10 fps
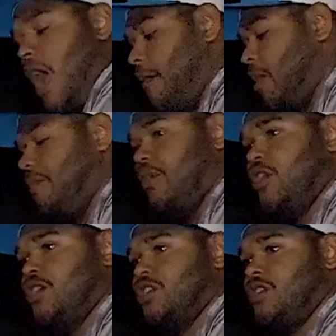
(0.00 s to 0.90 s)
I'm going to
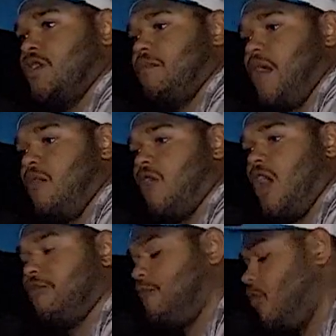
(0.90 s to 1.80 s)
push my
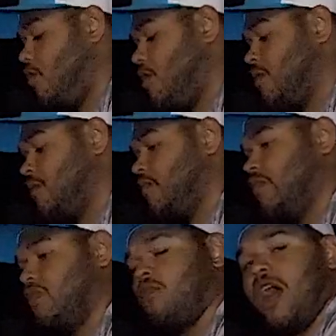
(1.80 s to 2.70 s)
rod forward,
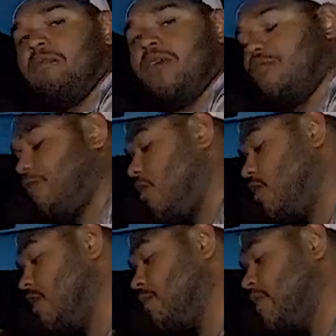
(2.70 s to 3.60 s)
the rod butt
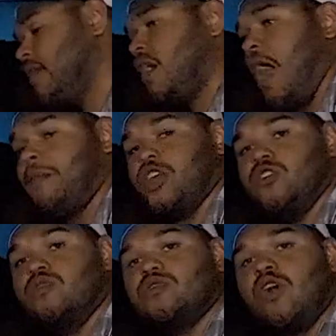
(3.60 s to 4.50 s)
forward. I'm going to
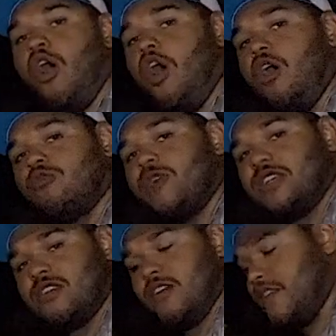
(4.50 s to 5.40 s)
use all
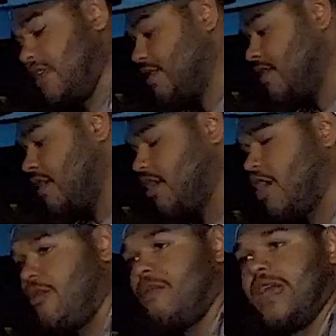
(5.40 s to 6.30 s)
wrist on this. You
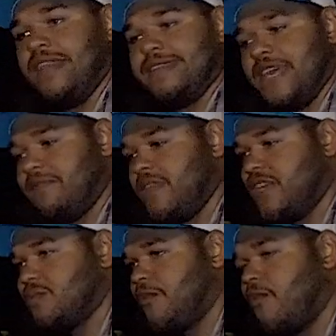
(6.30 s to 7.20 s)
know, and the same
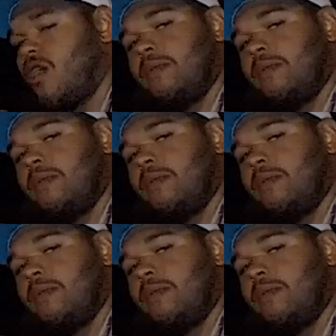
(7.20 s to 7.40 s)
thing as before.